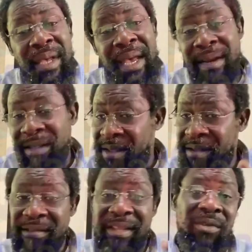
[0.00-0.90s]
are the
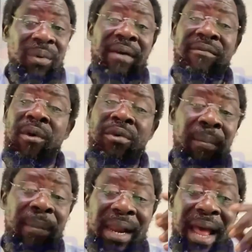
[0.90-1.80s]
things that we have all
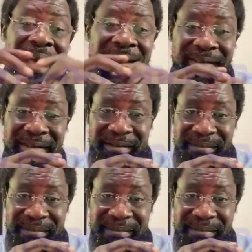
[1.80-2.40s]
normalized.